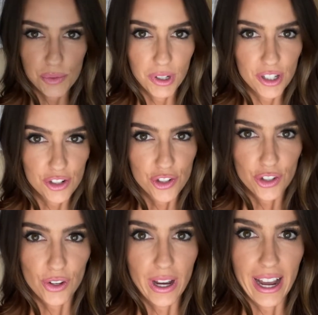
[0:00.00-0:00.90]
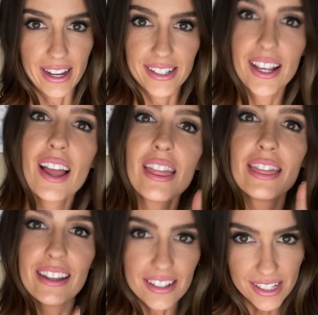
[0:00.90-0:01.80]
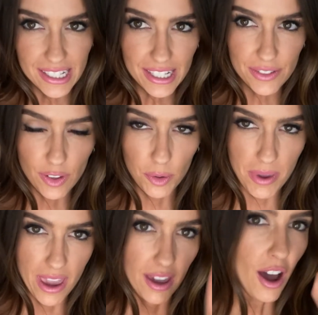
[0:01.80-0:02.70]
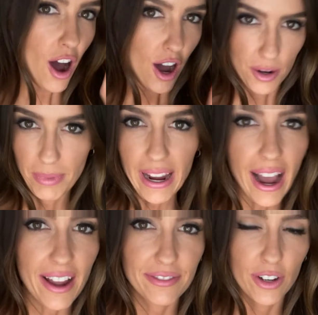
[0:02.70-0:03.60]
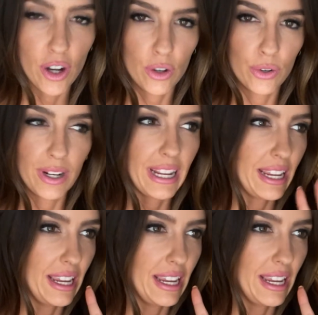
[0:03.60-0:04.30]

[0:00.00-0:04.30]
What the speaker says: wanted to show you guys. This is filming on my iPhone